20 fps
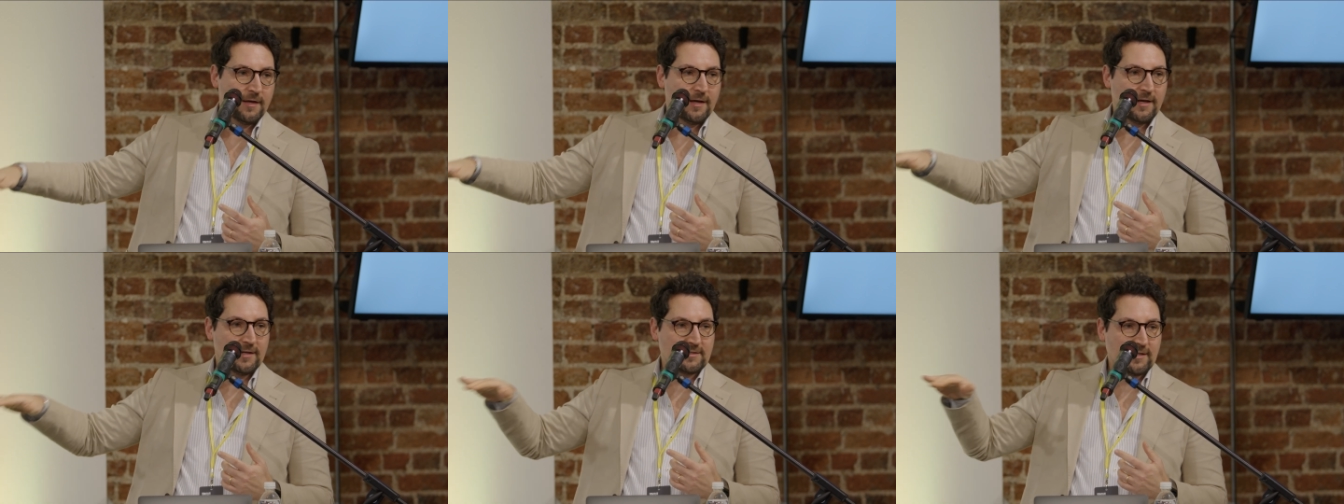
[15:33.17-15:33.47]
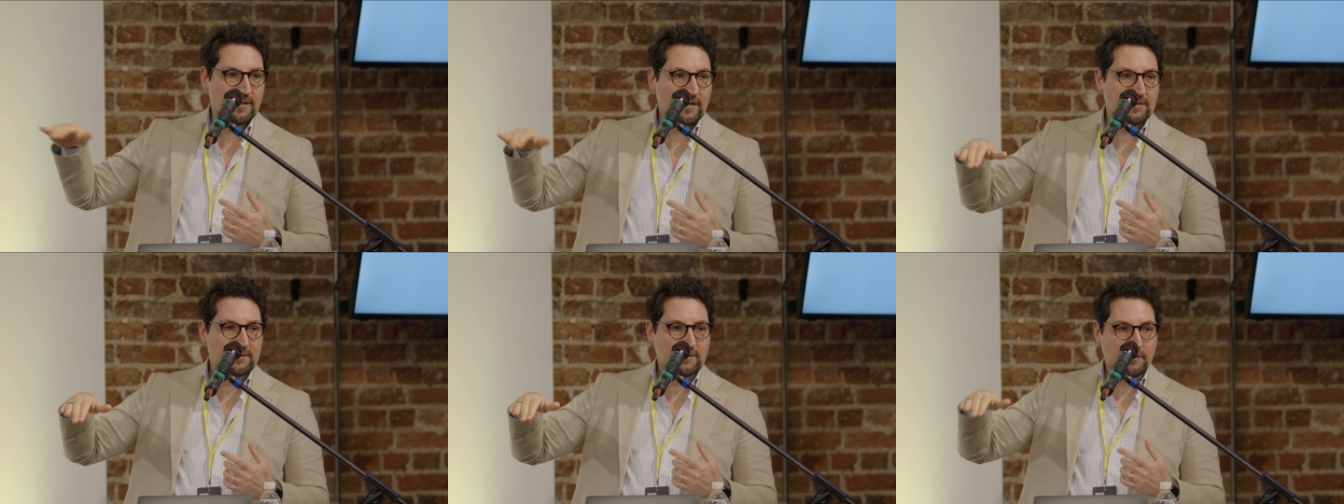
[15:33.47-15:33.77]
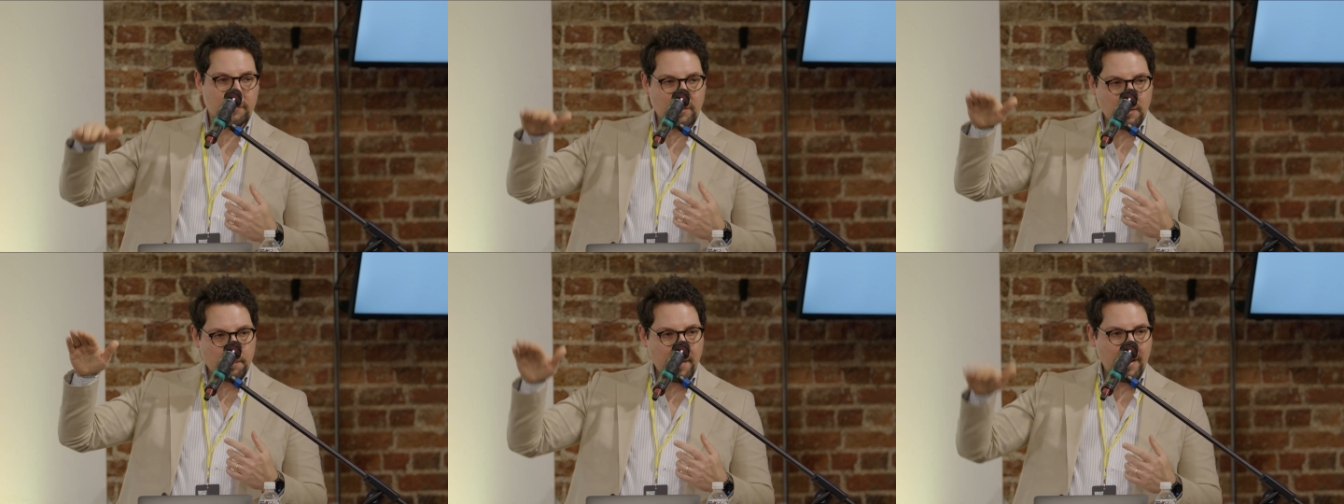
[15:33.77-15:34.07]
it's a list
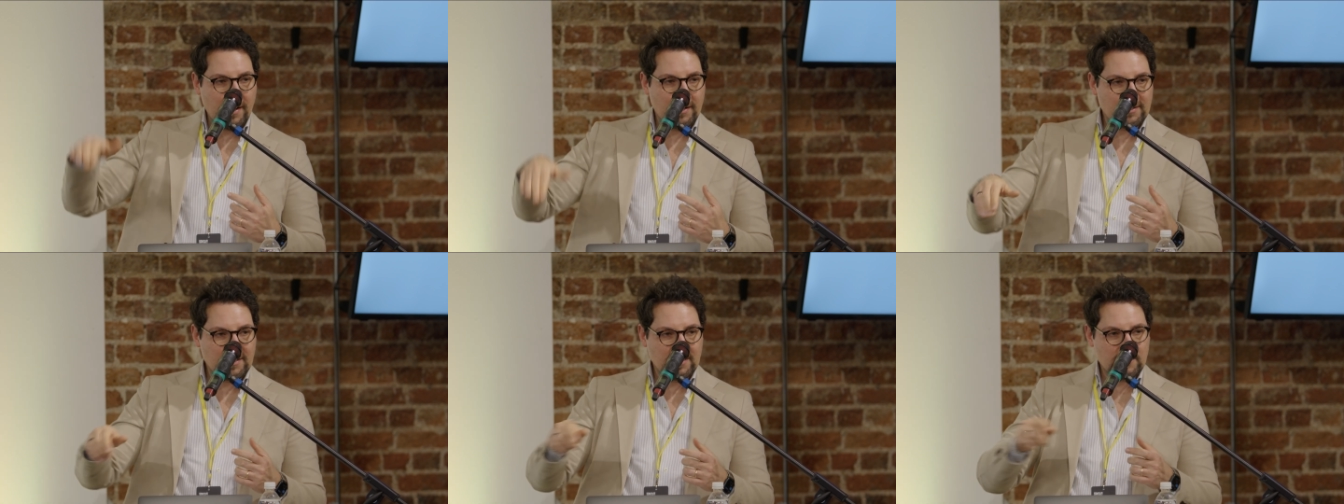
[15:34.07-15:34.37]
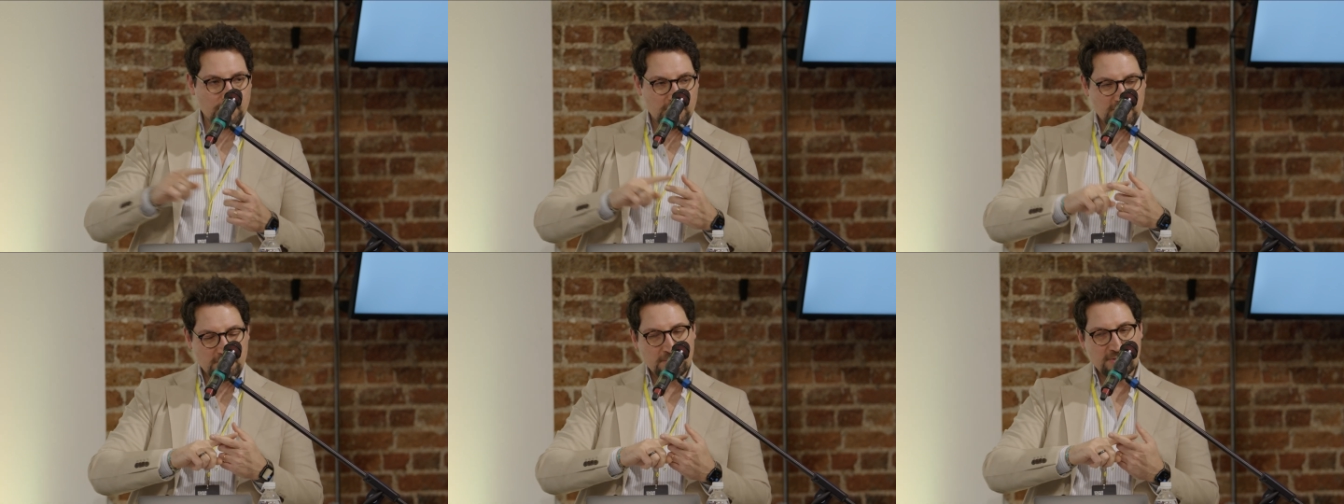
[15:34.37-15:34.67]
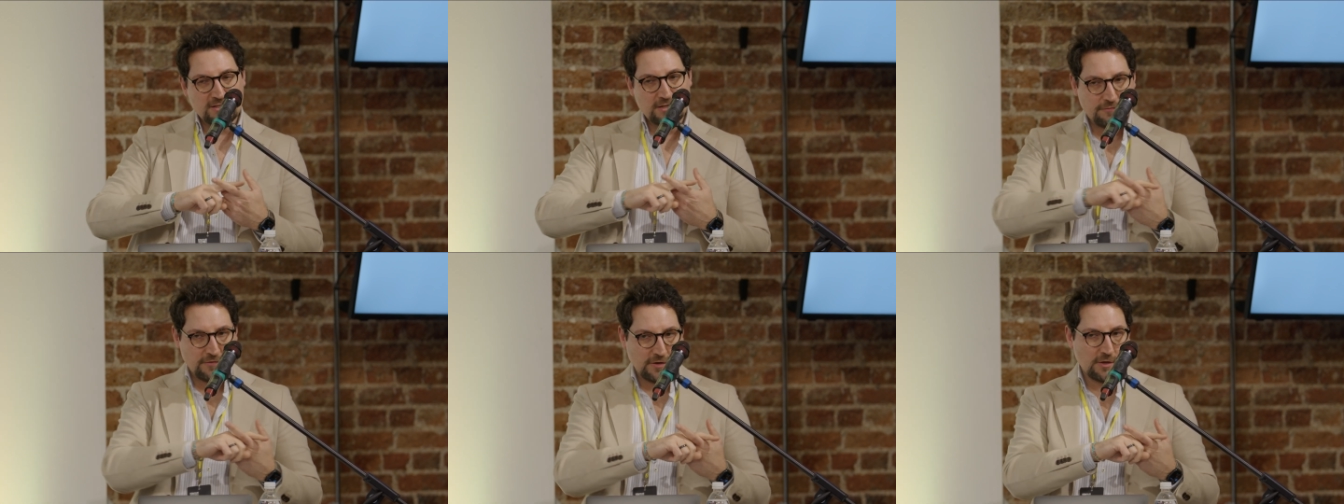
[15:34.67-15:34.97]
of dependencies with
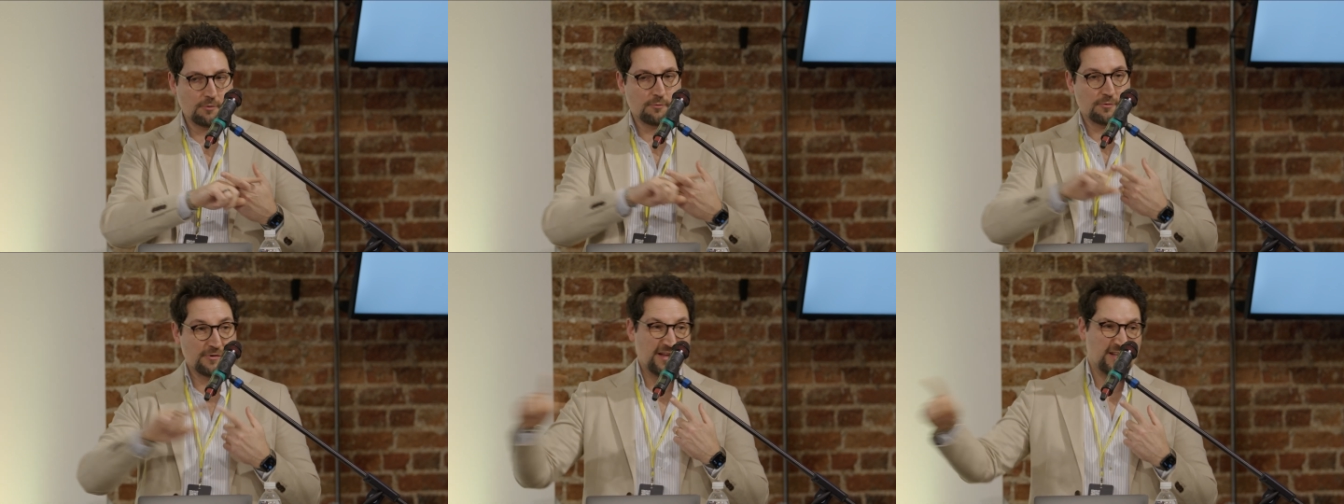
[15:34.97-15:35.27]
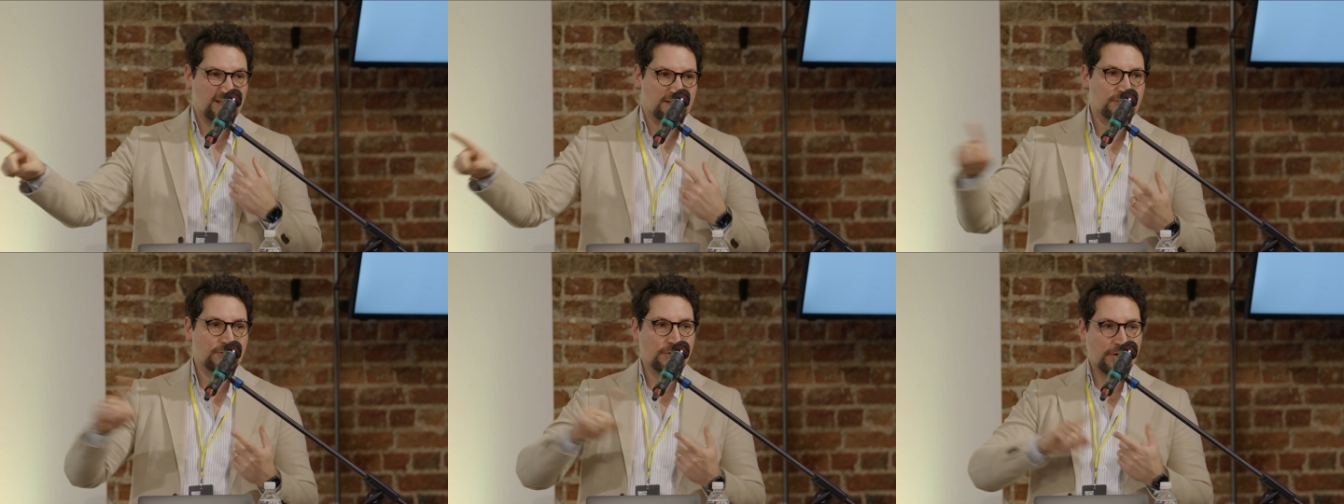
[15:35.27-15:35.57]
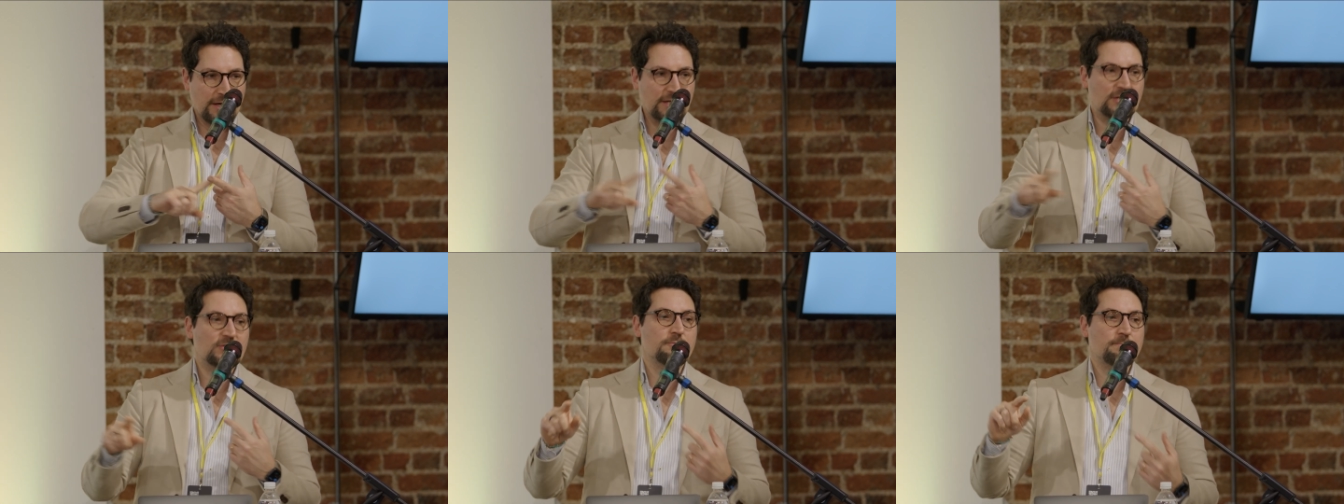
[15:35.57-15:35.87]
specific URLs
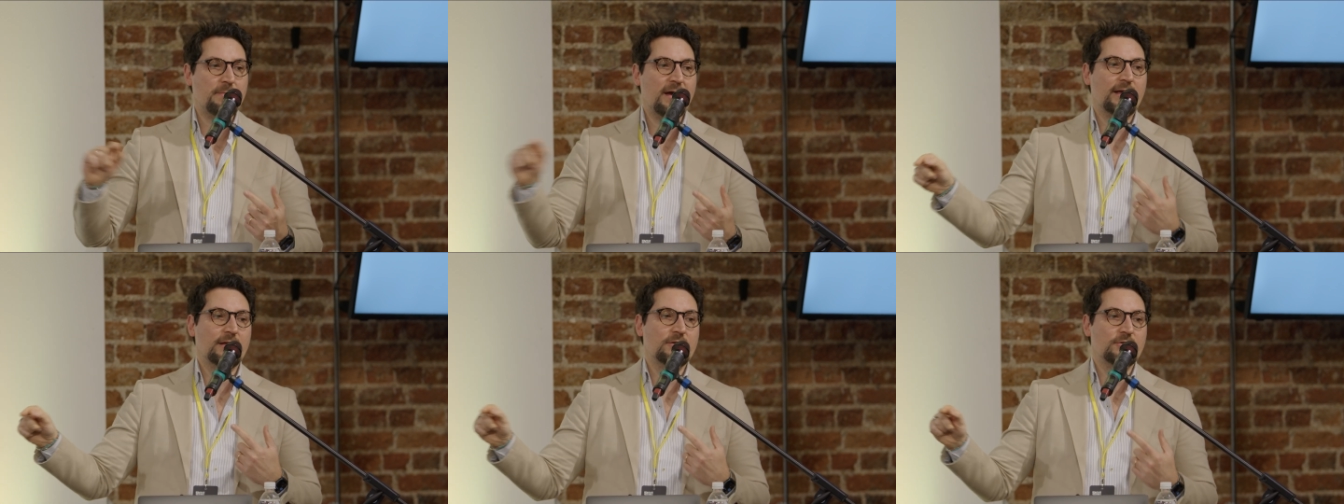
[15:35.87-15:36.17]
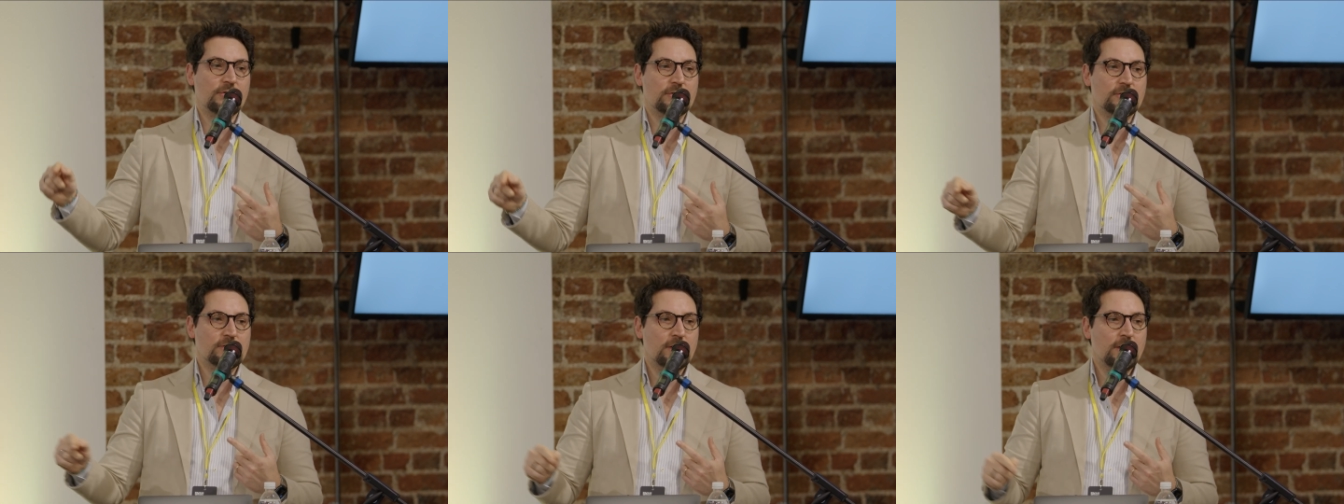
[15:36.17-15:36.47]
to each packages.